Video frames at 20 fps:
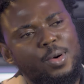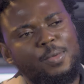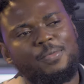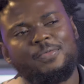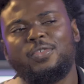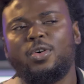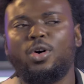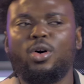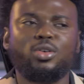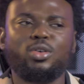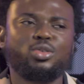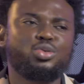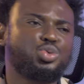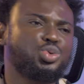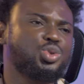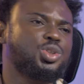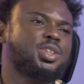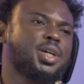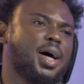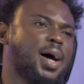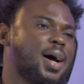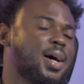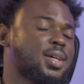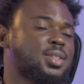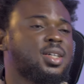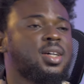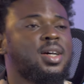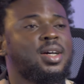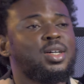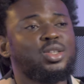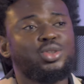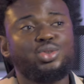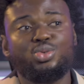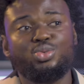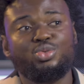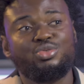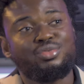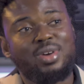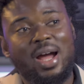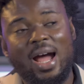From funk to jazz
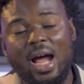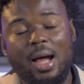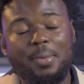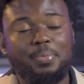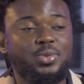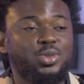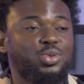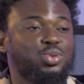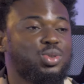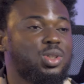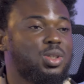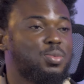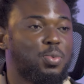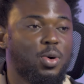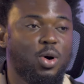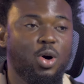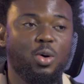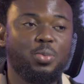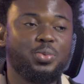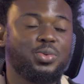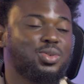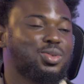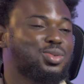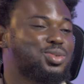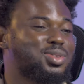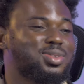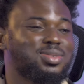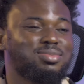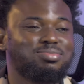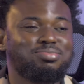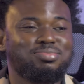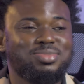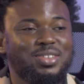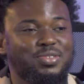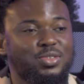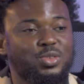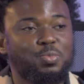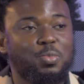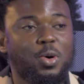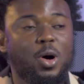to rap to hip hop, you know, to
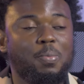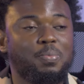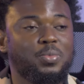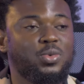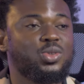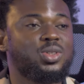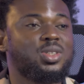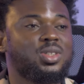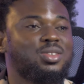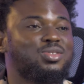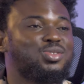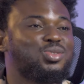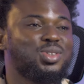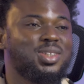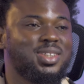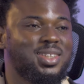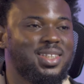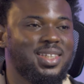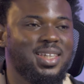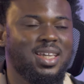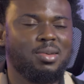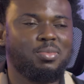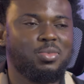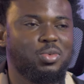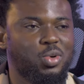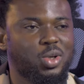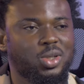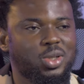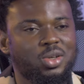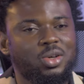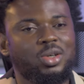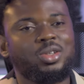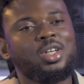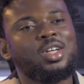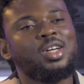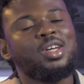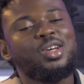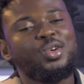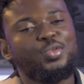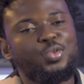even pop music to E D M or
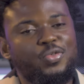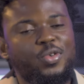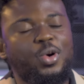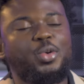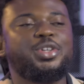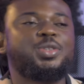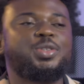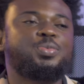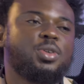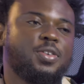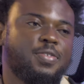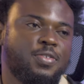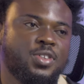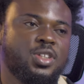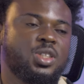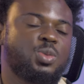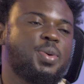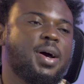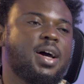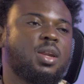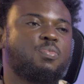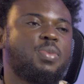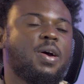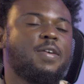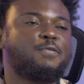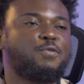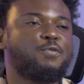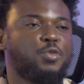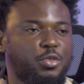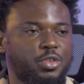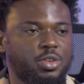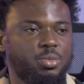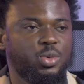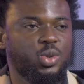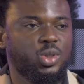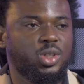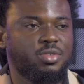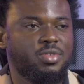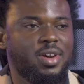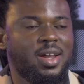whatnot. We've always been inspired by
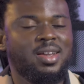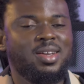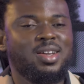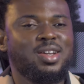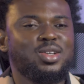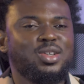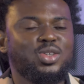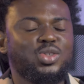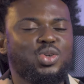foreign music, right?